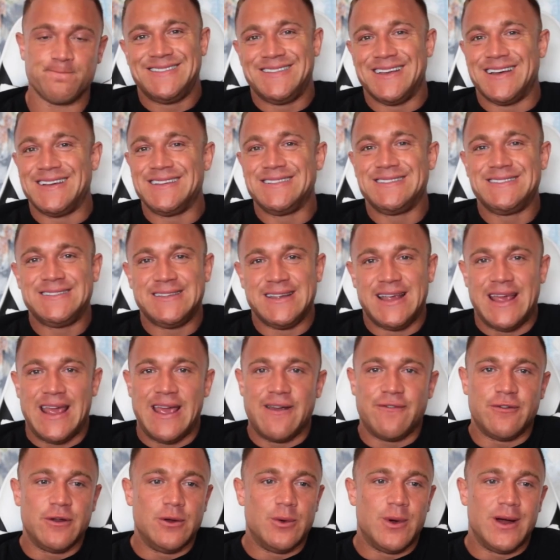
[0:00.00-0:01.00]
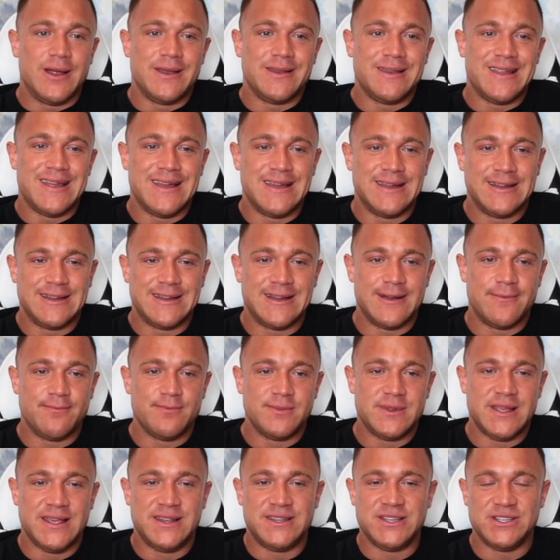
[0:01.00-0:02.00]
Does everyone
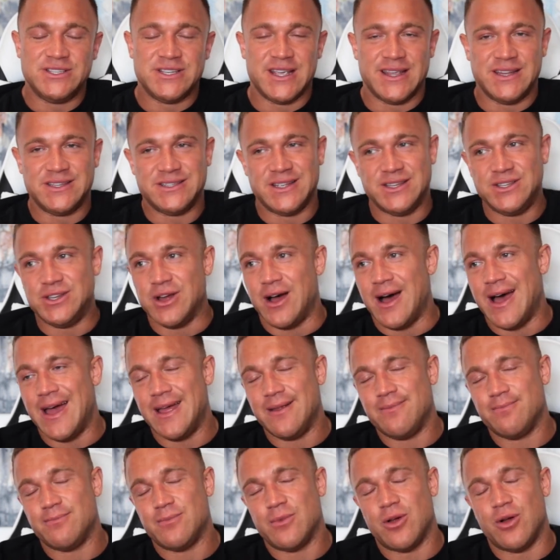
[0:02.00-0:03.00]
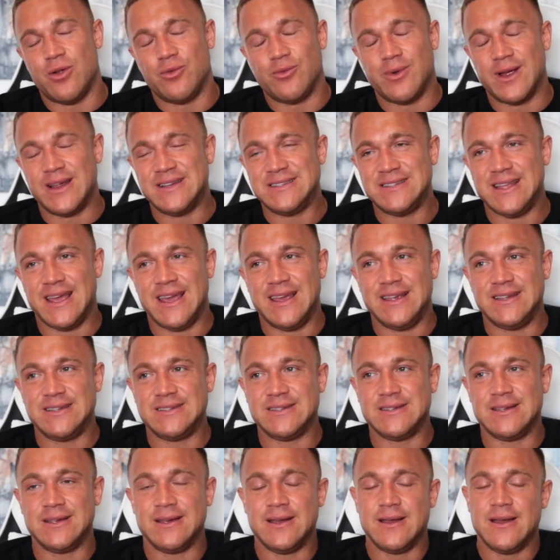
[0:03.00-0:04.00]
need to change their diet on rest
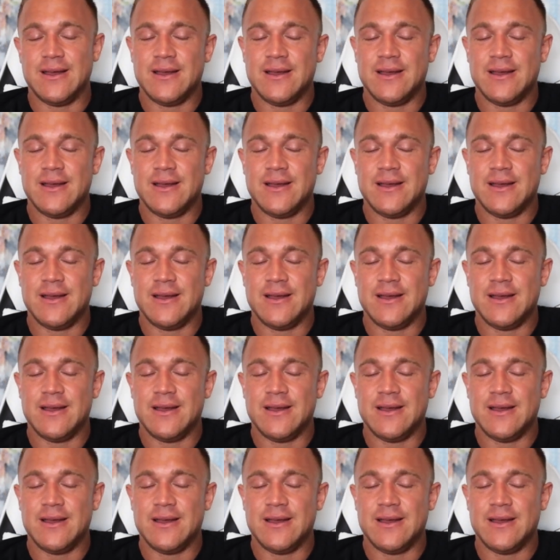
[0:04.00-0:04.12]
days?